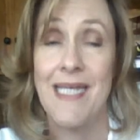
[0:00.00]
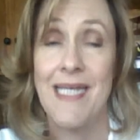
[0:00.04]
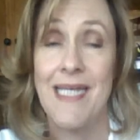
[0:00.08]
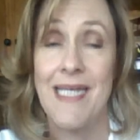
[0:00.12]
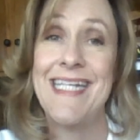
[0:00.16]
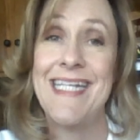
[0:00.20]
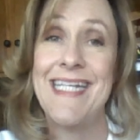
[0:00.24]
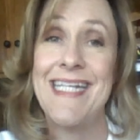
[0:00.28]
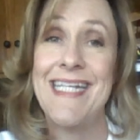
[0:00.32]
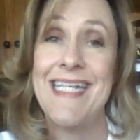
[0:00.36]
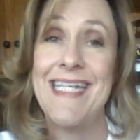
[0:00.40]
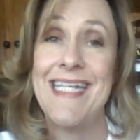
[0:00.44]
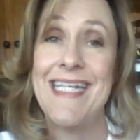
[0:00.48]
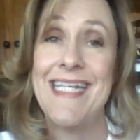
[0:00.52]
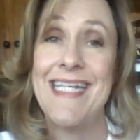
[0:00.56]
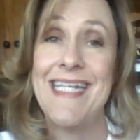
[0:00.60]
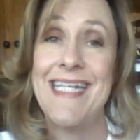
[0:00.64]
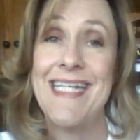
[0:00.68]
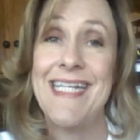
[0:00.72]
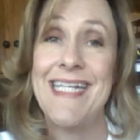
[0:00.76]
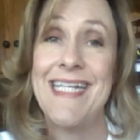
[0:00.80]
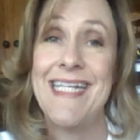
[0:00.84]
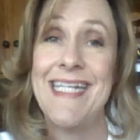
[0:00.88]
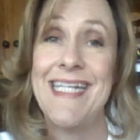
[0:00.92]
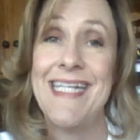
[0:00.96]
it needs to
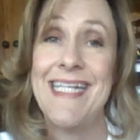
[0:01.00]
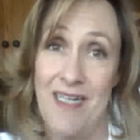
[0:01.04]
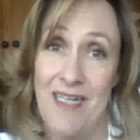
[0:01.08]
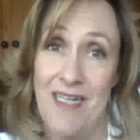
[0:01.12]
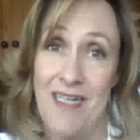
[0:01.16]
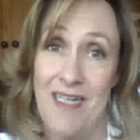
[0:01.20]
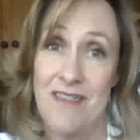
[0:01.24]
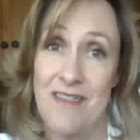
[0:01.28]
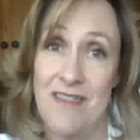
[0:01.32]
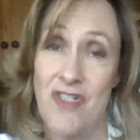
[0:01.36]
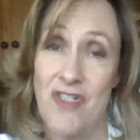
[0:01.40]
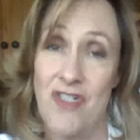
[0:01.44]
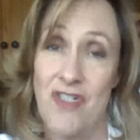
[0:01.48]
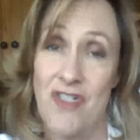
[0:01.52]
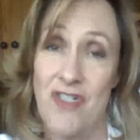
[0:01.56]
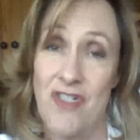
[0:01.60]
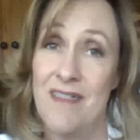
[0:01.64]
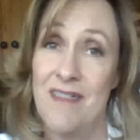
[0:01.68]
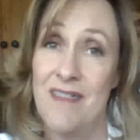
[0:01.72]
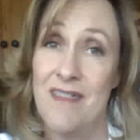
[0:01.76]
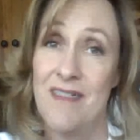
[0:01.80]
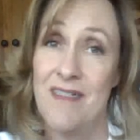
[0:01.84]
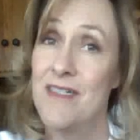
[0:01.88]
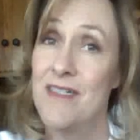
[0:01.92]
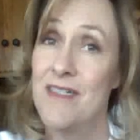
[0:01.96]
be changed.
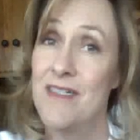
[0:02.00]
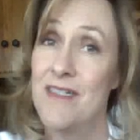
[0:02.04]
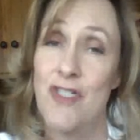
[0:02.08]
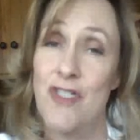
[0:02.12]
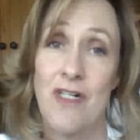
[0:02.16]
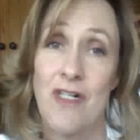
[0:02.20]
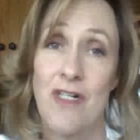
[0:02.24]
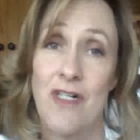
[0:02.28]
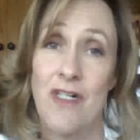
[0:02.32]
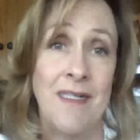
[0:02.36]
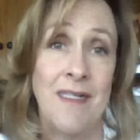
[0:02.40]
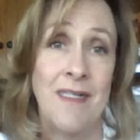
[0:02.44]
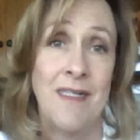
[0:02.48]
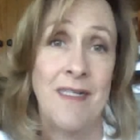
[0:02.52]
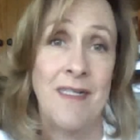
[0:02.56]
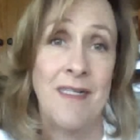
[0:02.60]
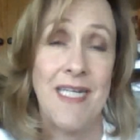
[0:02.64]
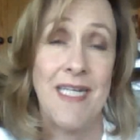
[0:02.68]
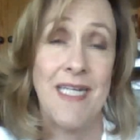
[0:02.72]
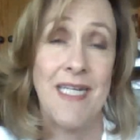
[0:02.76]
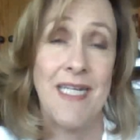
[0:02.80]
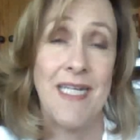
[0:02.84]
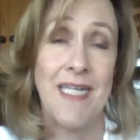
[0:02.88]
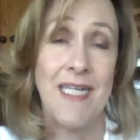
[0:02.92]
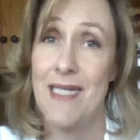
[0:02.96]
Darling, it's
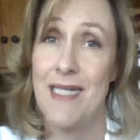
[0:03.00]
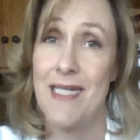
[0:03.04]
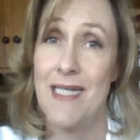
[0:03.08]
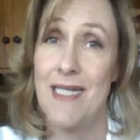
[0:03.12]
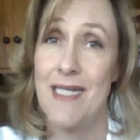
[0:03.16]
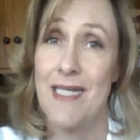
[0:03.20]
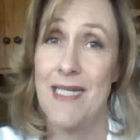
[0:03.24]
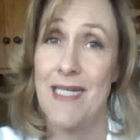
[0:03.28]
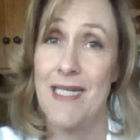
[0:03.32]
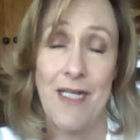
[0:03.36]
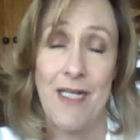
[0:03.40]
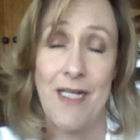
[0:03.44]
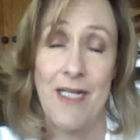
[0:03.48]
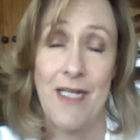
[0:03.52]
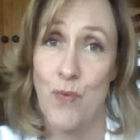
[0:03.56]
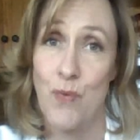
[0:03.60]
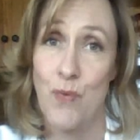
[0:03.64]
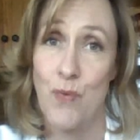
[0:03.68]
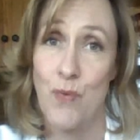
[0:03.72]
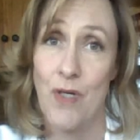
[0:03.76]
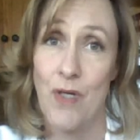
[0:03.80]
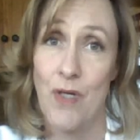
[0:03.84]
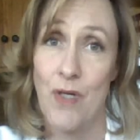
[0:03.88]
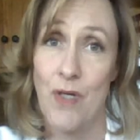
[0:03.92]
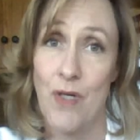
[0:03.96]
easy to paint a
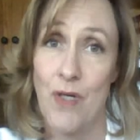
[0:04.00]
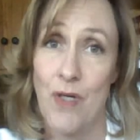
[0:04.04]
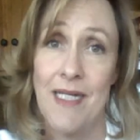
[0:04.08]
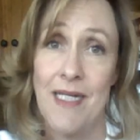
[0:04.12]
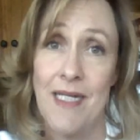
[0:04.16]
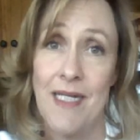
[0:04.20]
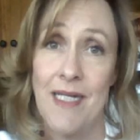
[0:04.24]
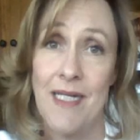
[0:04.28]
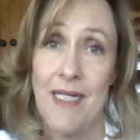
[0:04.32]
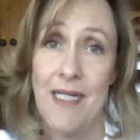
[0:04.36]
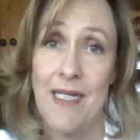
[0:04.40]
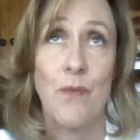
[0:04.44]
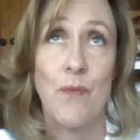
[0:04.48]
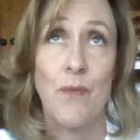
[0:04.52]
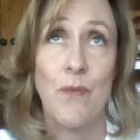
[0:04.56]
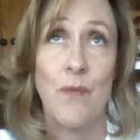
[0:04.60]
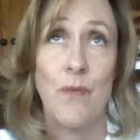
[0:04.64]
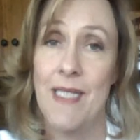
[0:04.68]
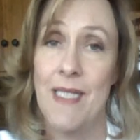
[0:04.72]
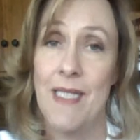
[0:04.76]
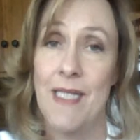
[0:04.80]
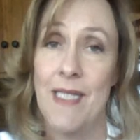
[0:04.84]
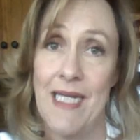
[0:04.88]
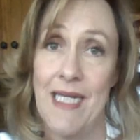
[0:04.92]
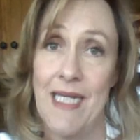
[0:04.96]
door. It
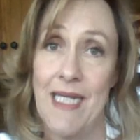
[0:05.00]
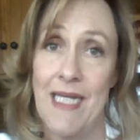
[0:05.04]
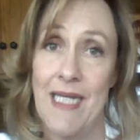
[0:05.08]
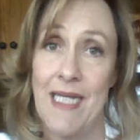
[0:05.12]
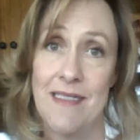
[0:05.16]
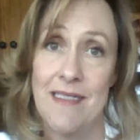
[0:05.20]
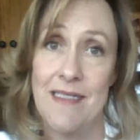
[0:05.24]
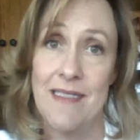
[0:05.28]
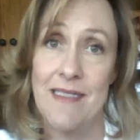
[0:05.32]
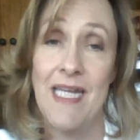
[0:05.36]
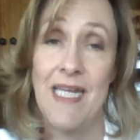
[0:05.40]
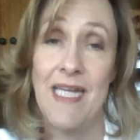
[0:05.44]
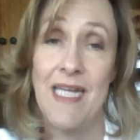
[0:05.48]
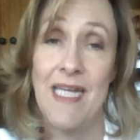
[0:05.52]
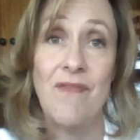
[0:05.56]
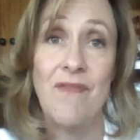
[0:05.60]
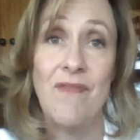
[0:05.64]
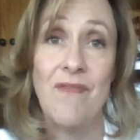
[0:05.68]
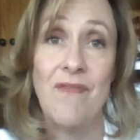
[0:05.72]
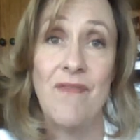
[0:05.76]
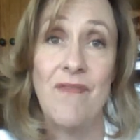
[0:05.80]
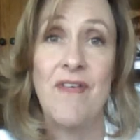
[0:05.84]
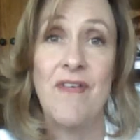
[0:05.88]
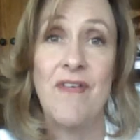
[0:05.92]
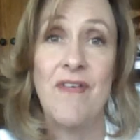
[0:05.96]
really is.
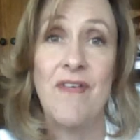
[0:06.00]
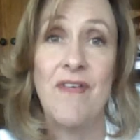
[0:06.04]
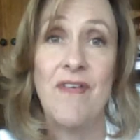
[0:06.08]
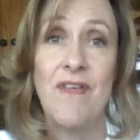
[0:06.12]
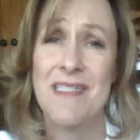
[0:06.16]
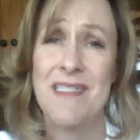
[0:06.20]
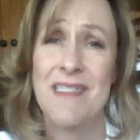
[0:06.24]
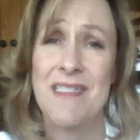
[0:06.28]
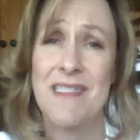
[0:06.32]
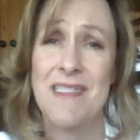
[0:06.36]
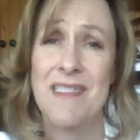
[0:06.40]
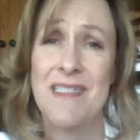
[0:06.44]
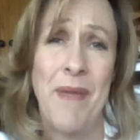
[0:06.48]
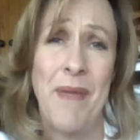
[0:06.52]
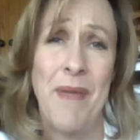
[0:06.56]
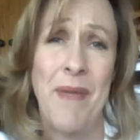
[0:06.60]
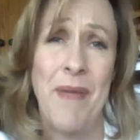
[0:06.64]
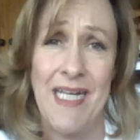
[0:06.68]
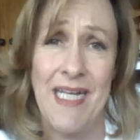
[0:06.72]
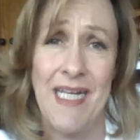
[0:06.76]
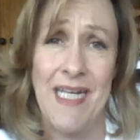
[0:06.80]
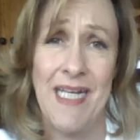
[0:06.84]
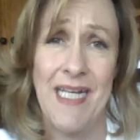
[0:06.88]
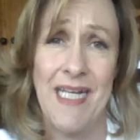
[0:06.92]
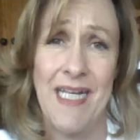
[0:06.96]
Even if it hasn't been
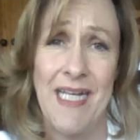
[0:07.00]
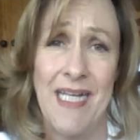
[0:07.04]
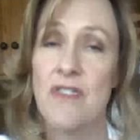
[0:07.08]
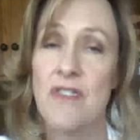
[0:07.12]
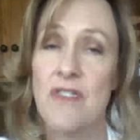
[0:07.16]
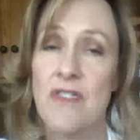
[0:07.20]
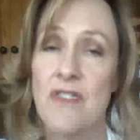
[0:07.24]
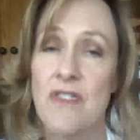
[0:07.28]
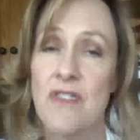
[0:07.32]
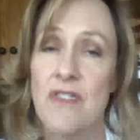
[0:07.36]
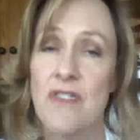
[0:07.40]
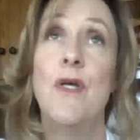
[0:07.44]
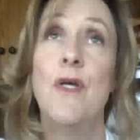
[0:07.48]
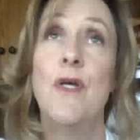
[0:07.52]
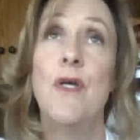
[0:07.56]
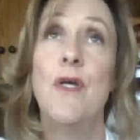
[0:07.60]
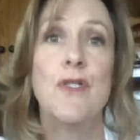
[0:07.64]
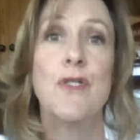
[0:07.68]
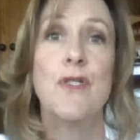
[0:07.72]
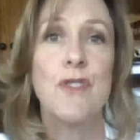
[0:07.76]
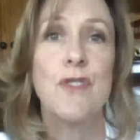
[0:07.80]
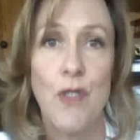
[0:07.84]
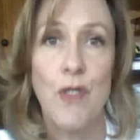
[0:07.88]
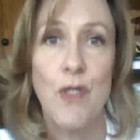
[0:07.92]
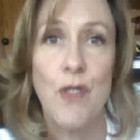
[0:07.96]
painted in years,
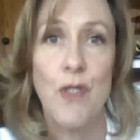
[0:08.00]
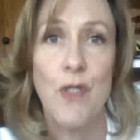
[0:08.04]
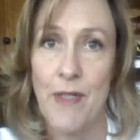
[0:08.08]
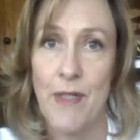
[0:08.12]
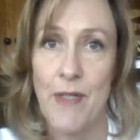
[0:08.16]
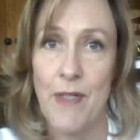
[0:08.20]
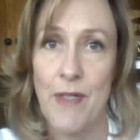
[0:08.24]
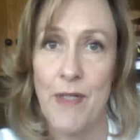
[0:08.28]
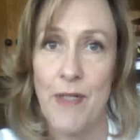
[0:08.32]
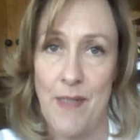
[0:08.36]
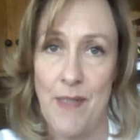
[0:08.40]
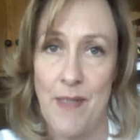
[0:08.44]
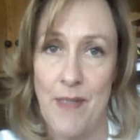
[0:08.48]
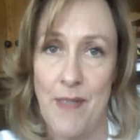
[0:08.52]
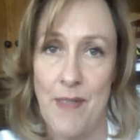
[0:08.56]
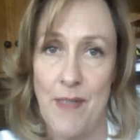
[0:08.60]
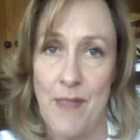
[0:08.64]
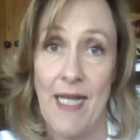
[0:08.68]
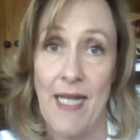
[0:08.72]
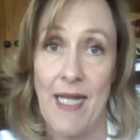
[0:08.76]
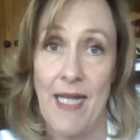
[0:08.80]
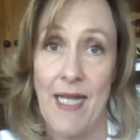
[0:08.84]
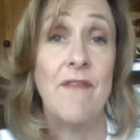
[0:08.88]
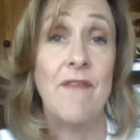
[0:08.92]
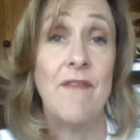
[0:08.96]
super easy to
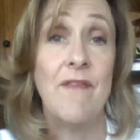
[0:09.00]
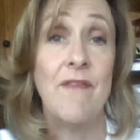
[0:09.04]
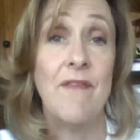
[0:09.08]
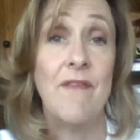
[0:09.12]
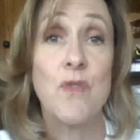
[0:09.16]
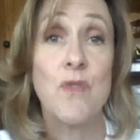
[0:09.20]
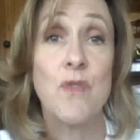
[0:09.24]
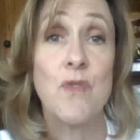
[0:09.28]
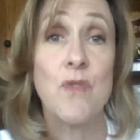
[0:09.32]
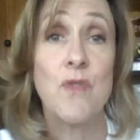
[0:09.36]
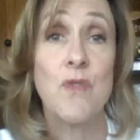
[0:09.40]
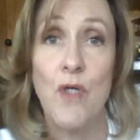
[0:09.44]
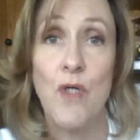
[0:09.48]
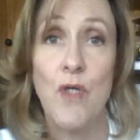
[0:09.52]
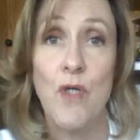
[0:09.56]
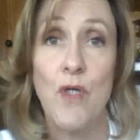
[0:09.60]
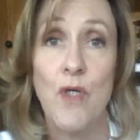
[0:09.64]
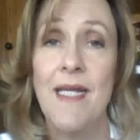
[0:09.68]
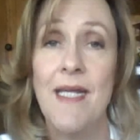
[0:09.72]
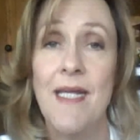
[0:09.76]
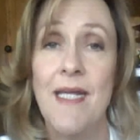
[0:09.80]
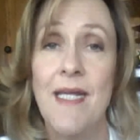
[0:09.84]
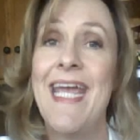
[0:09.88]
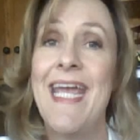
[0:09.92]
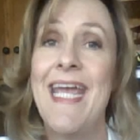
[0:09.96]
paint. If it's wood
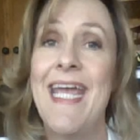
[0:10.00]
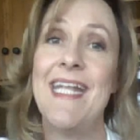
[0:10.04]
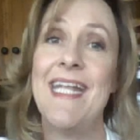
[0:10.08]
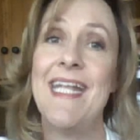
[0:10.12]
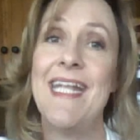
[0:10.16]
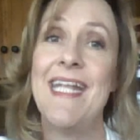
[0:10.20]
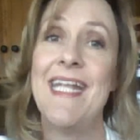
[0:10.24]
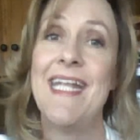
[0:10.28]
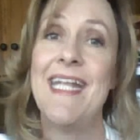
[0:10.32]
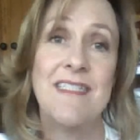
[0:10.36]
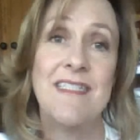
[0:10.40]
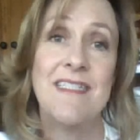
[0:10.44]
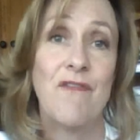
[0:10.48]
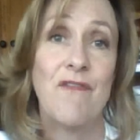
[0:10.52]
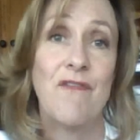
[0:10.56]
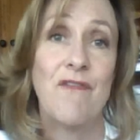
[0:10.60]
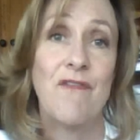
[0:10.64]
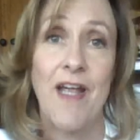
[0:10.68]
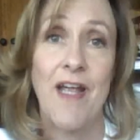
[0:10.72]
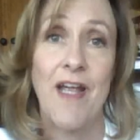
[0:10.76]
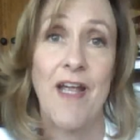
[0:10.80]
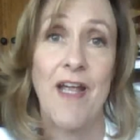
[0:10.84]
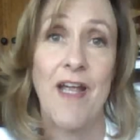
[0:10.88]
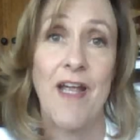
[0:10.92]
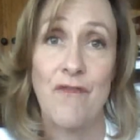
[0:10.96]
and it needs a
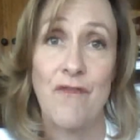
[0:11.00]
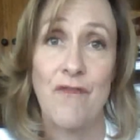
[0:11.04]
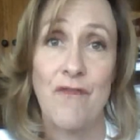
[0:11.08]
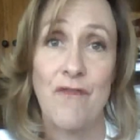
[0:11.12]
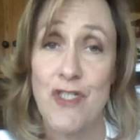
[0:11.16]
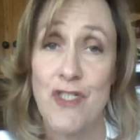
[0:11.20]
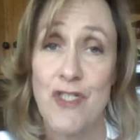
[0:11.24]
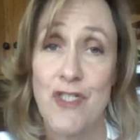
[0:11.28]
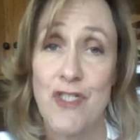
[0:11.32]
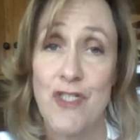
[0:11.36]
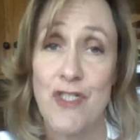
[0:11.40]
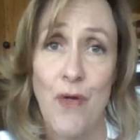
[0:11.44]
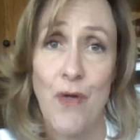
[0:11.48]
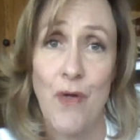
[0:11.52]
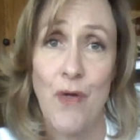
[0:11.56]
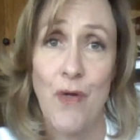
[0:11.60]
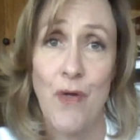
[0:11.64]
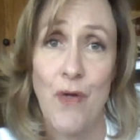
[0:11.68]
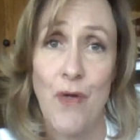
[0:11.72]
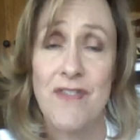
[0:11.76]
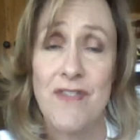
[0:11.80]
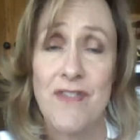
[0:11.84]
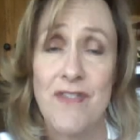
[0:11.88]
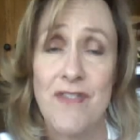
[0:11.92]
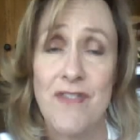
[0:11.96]
fresh coat
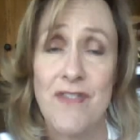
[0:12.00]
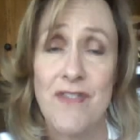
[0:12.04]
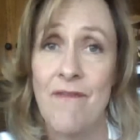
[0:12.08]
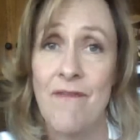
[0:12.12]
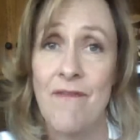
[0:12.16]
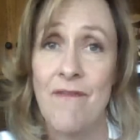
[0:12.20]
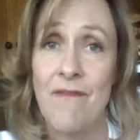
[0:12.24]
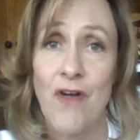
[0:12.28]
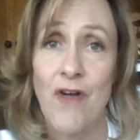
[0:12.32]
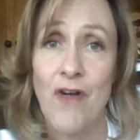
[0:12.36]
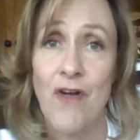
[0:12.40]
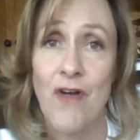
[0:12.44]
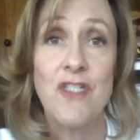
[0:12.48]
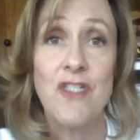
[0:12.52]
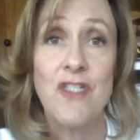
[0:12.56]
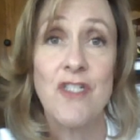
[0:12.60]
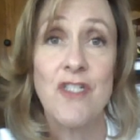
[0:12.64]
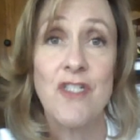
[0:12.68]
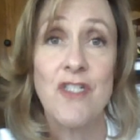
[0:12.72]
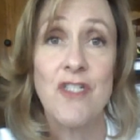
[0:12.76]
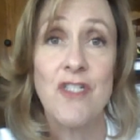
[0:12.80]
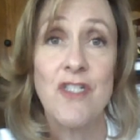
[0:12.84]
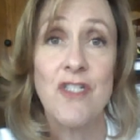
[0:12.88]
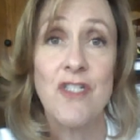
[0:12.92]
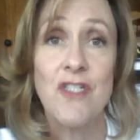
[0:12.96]
of stain and varnish,
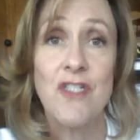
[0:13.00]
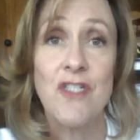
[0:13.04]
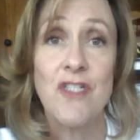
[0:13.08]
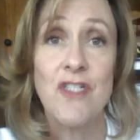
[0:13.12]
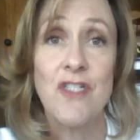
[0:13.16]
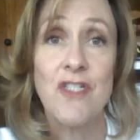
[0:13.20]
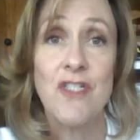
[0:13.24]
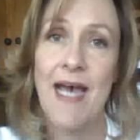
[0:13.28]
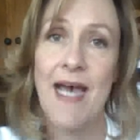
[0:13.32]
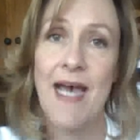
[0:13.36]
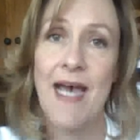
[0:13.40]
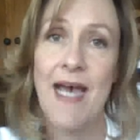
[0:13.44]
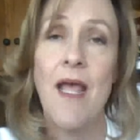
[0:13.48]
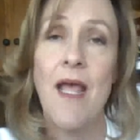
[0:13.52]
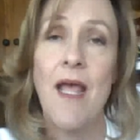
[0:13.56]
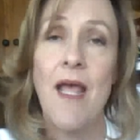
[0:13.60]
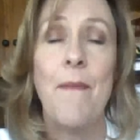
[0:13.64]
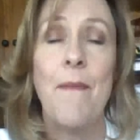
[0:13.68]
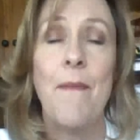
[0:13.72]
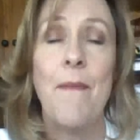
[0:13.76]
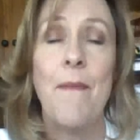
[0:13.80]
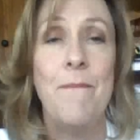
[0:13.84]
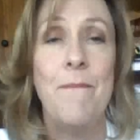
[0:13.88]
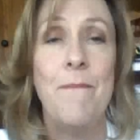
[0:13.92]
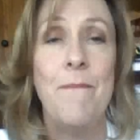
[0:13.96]
then do that.
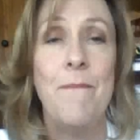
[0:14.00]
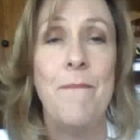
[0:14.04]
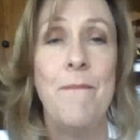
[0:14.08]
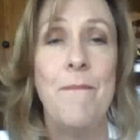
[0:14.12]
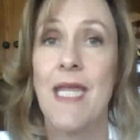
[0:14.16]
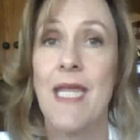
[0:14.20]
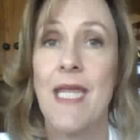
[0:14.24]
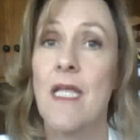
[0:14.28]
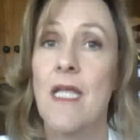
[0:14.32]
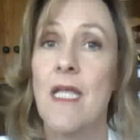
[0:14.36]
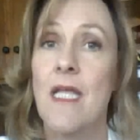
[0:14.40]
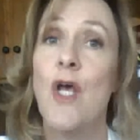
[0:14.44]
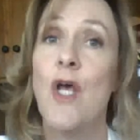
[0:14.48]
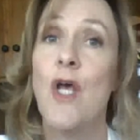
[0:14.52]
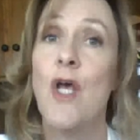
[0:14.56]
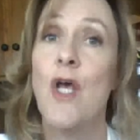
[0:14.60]
Make it